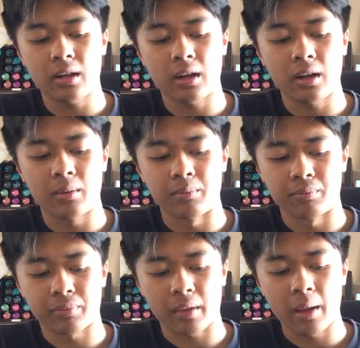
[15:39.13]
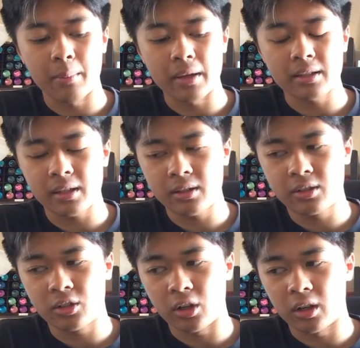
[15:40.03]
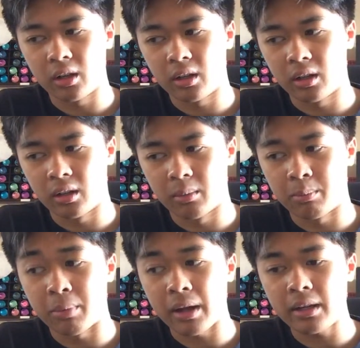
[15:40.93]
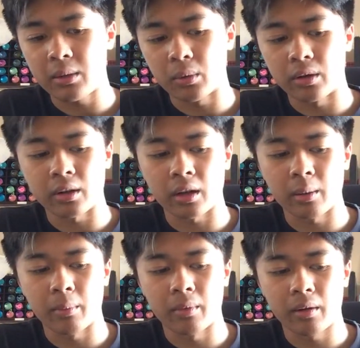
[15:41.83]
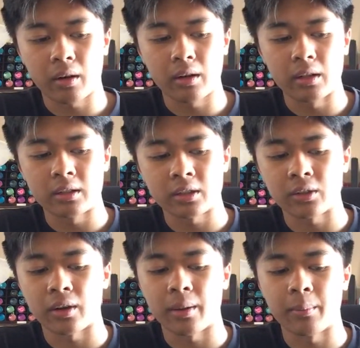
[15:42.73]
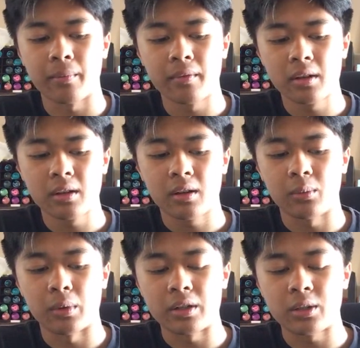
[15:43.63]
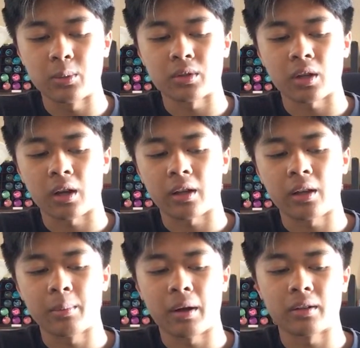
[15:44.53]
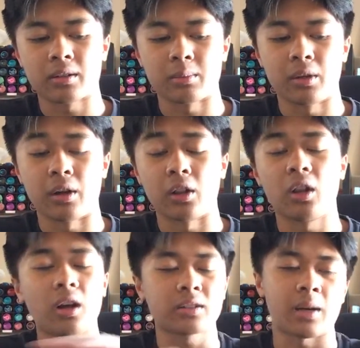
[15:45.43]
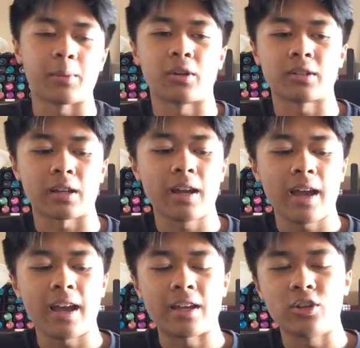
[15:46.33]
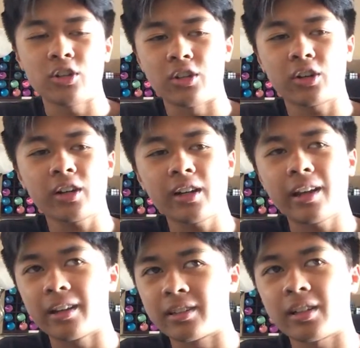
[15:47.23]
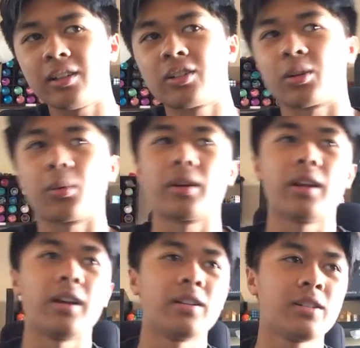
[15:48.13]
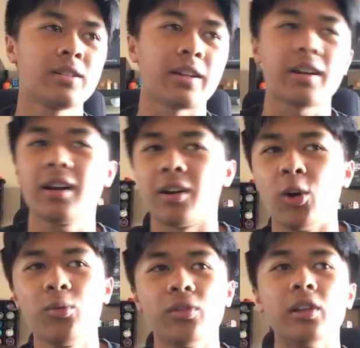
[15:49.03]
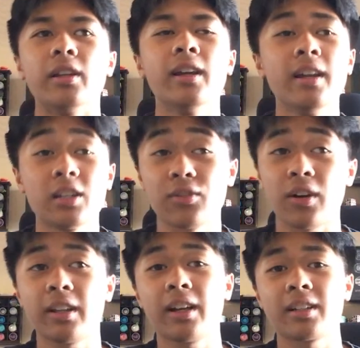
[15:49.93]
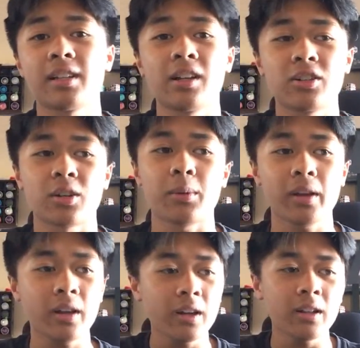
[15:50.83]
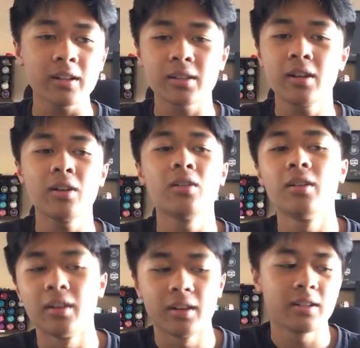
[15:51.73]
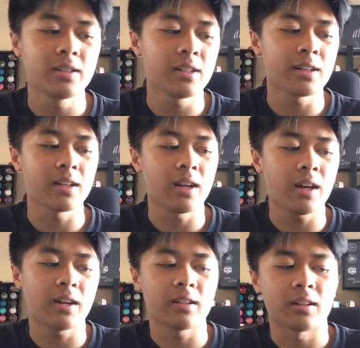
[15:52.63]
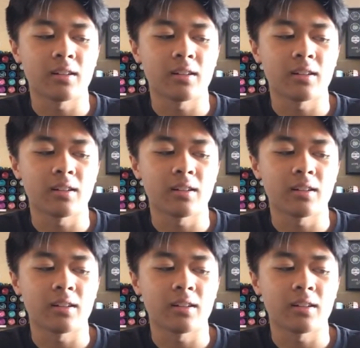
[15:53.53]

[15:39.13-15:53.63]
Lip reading: um I messaged Betty one time on Instagram when she was talking about some a long time ago. I was like, hey, you're gonna get a signature one day, and she's like, huh, hopefully. She finally got a signature. I'm like, oh, let's go. And she's like, yeah,